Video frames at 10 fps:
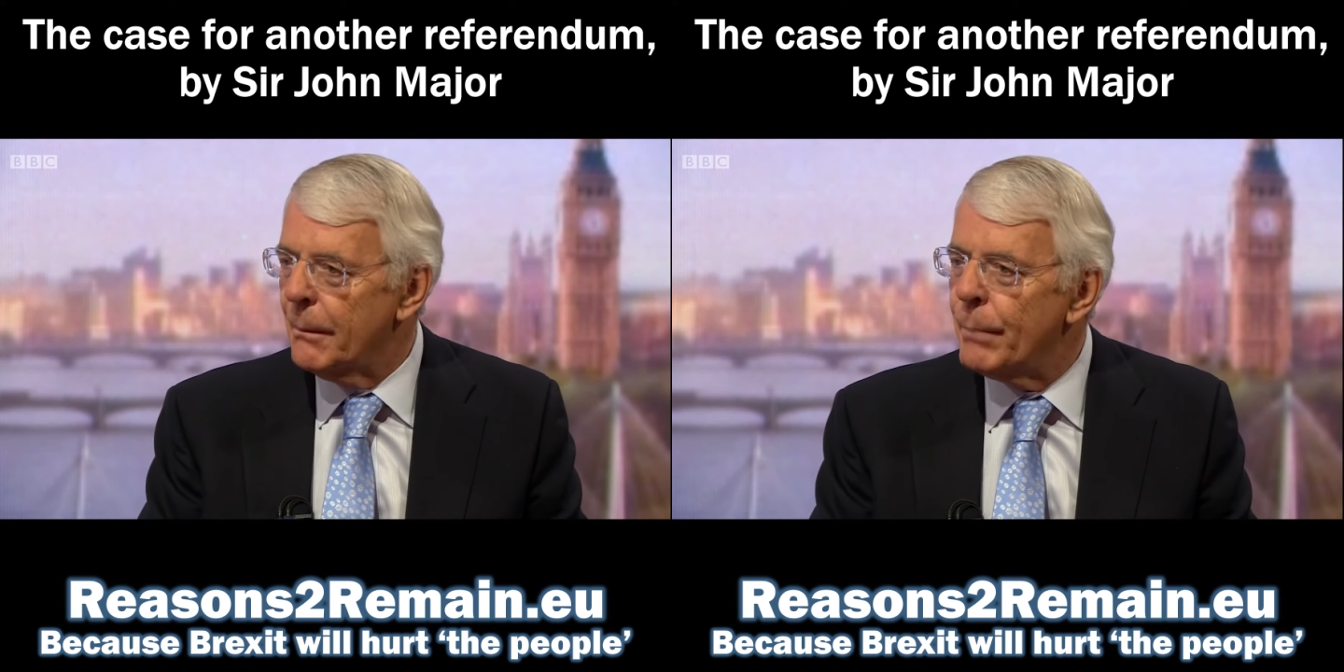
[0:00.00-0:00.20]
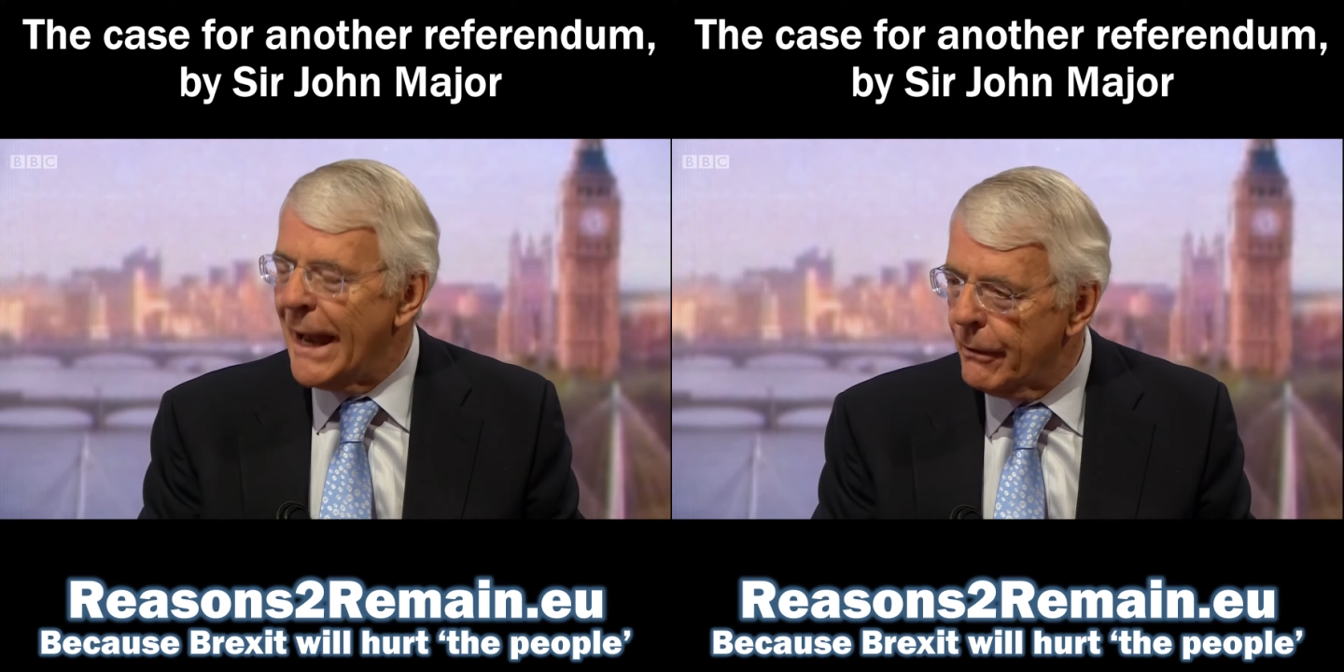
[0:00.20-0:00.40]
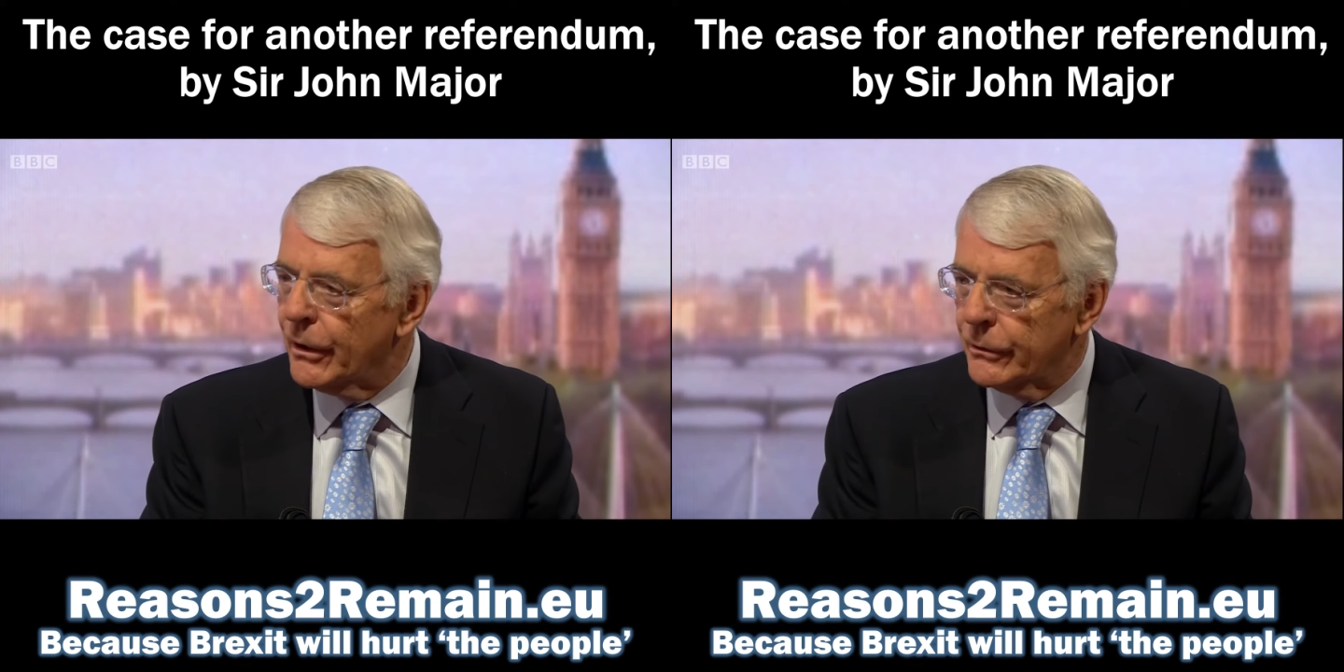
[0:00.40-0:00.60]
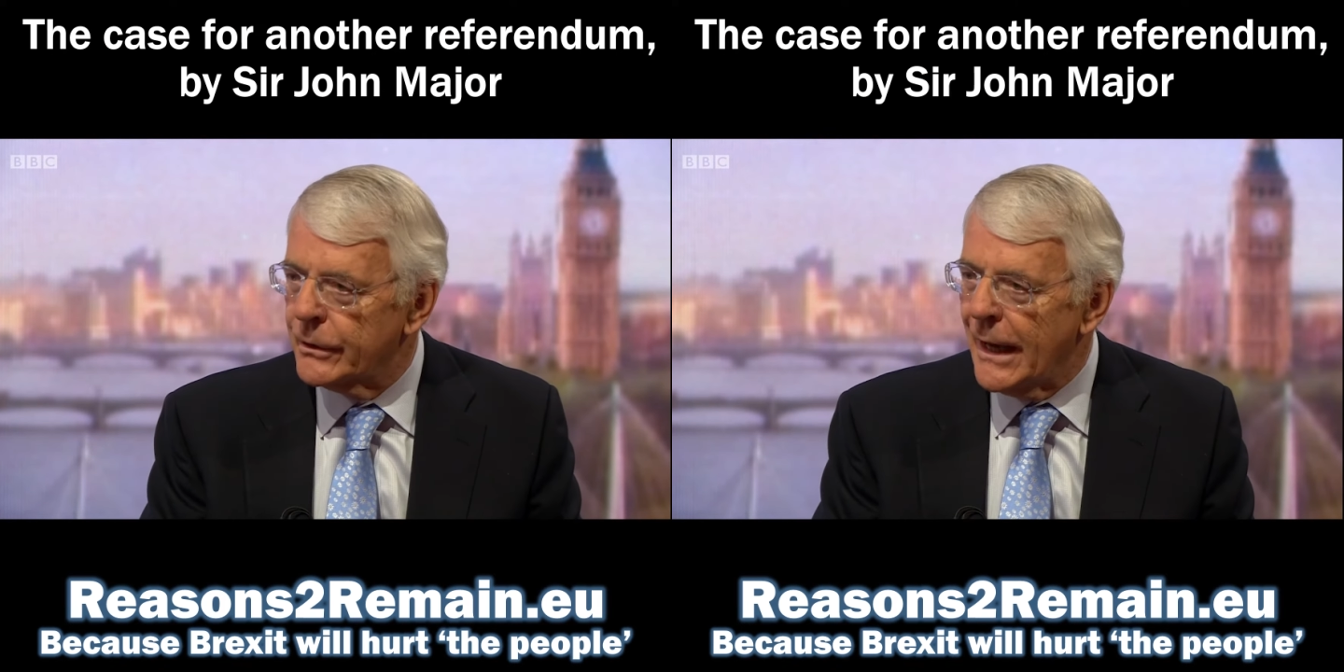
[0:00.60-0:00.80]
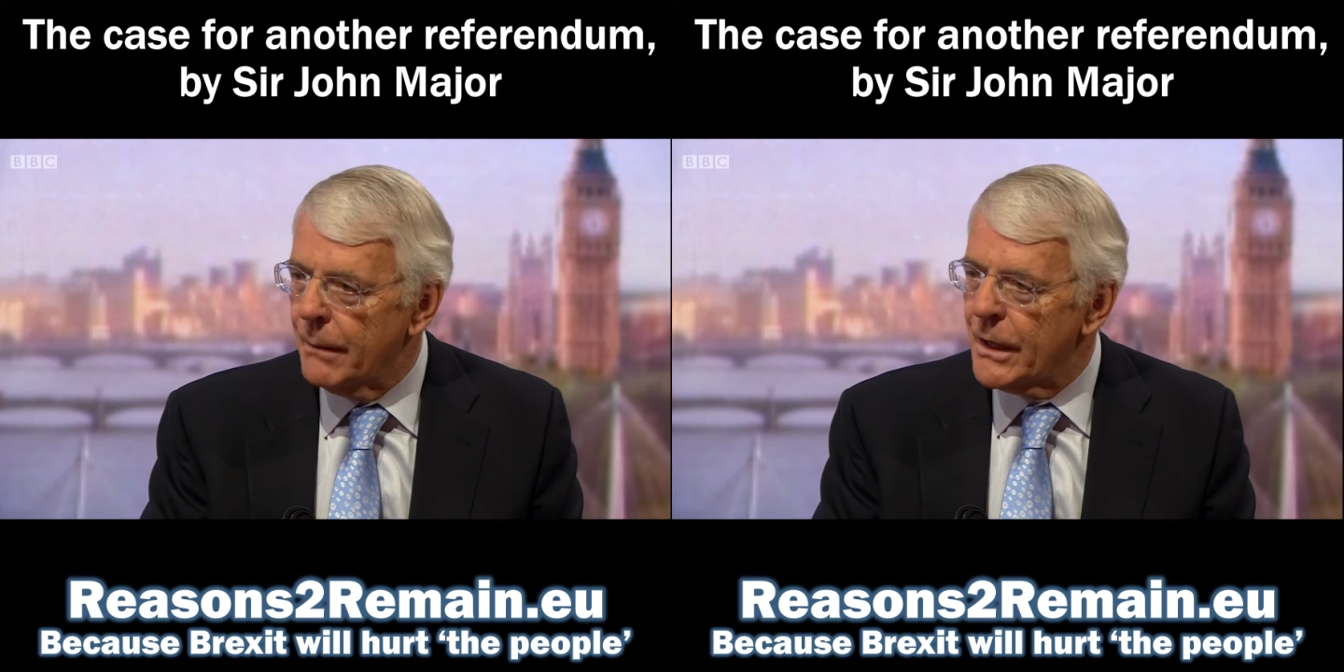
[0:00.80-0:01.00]
apparent
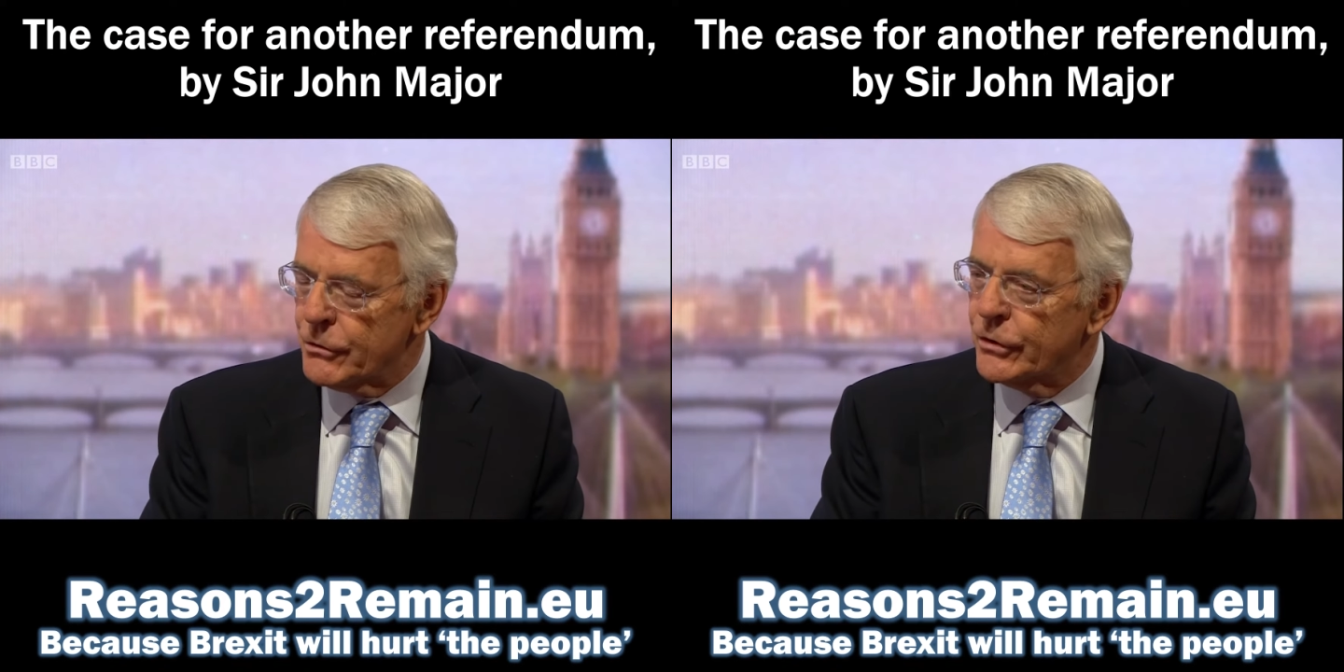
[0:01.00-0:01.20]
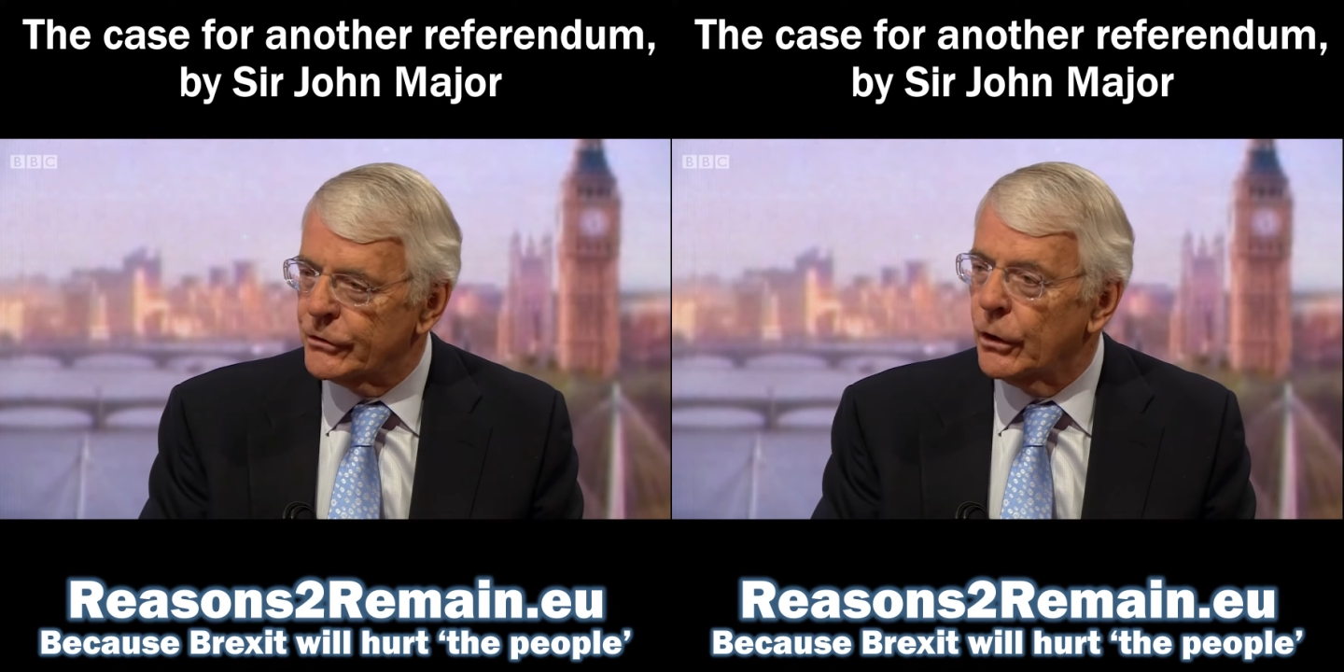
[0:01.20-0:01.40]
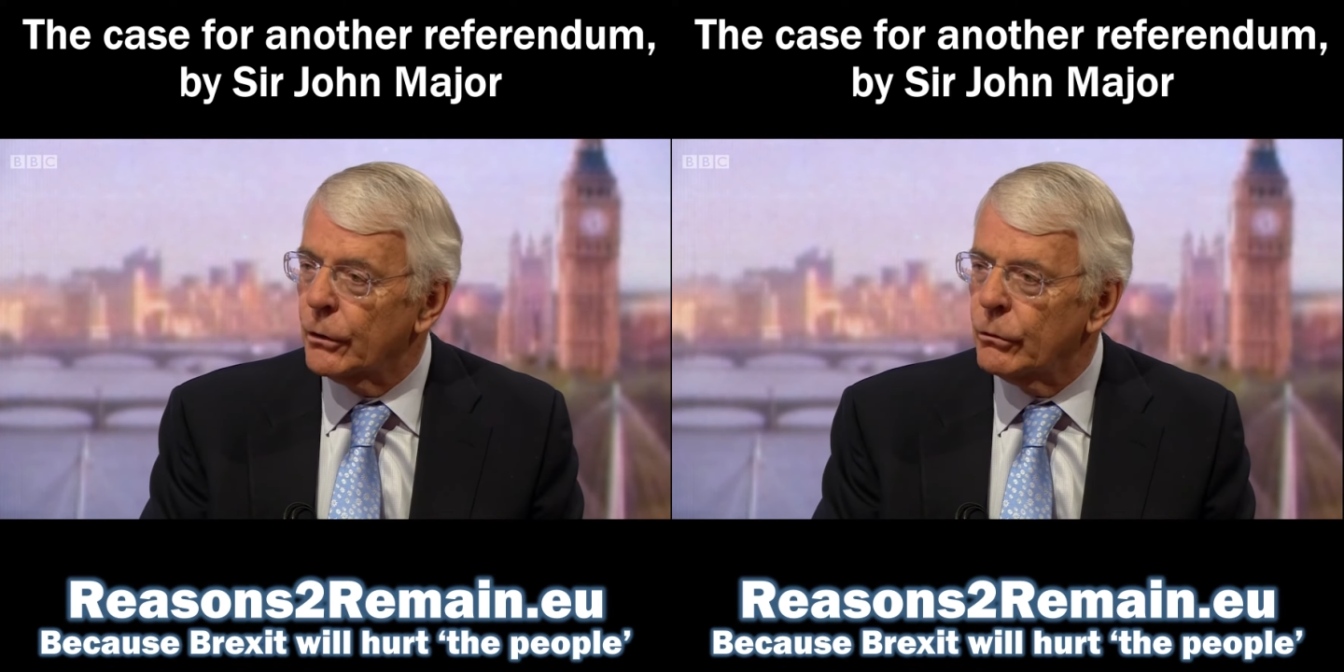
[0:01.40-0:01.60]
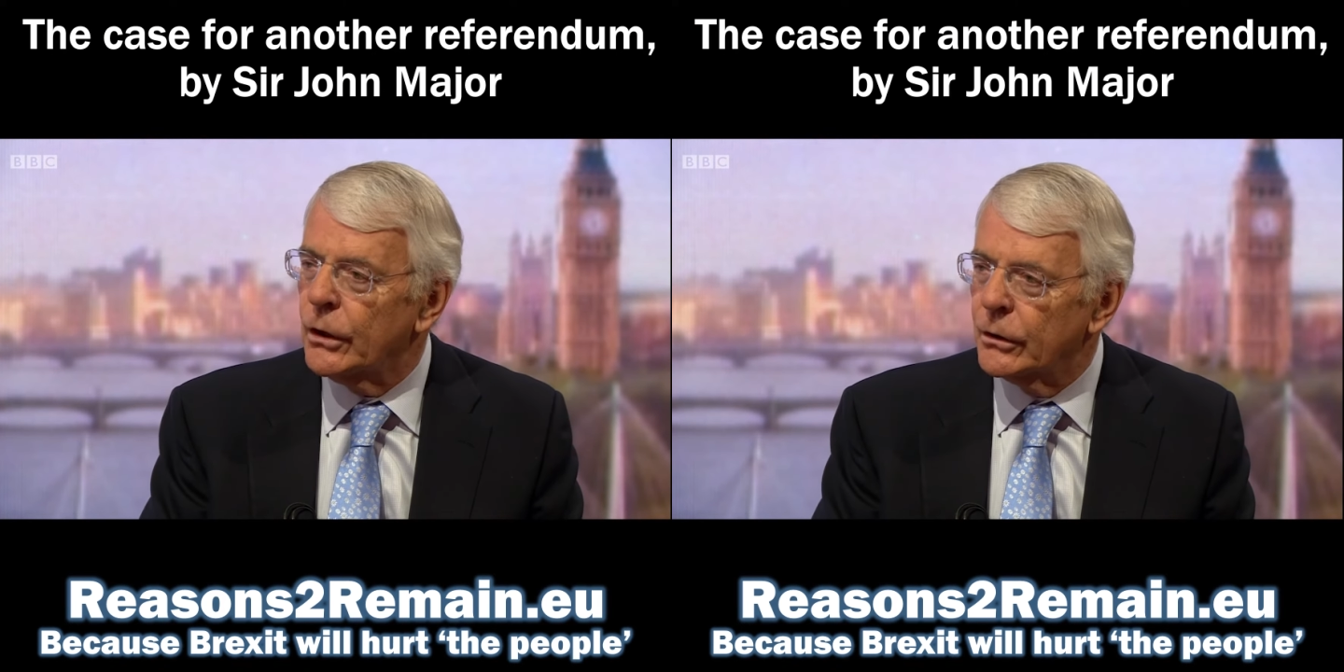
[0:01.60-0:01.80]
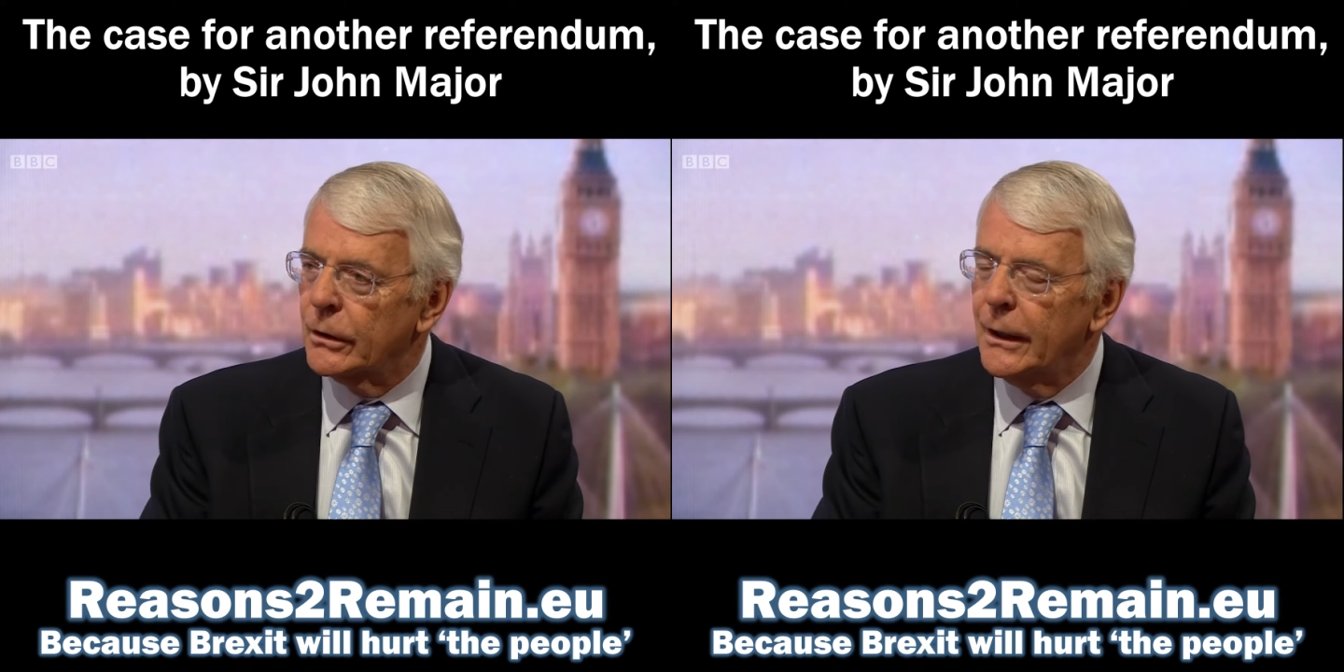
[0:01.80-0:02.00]
how much has gone
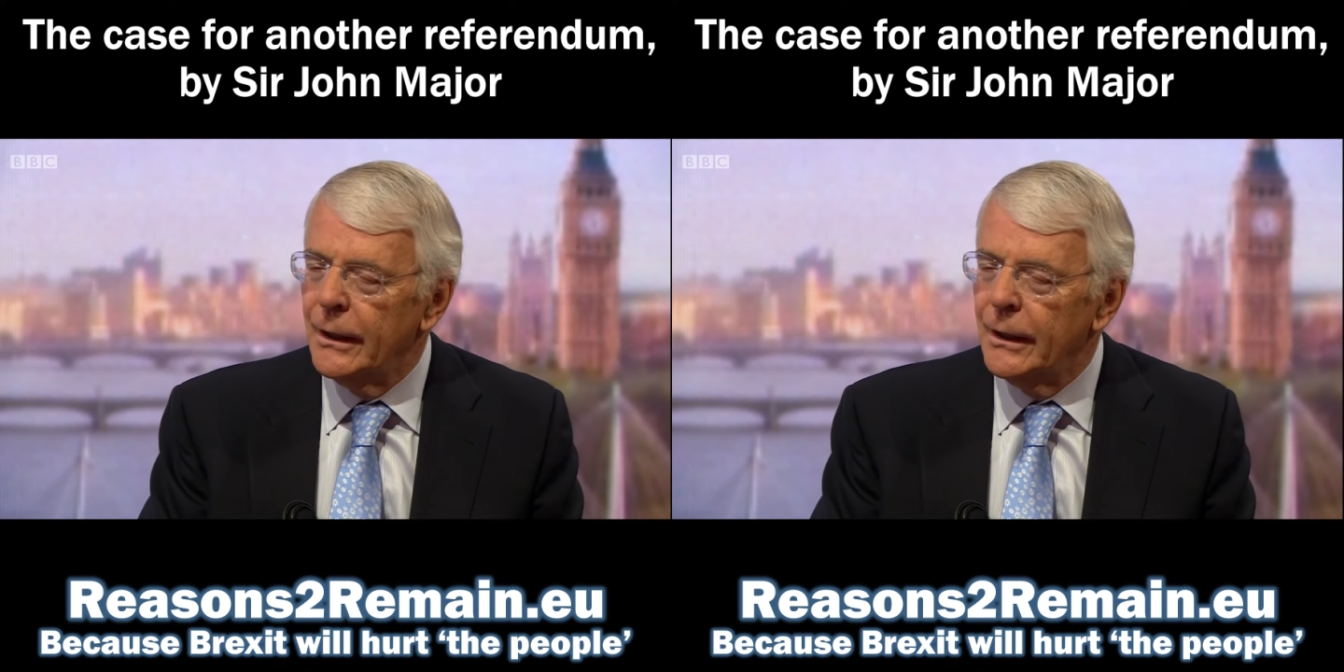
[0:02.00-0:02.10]
wrong,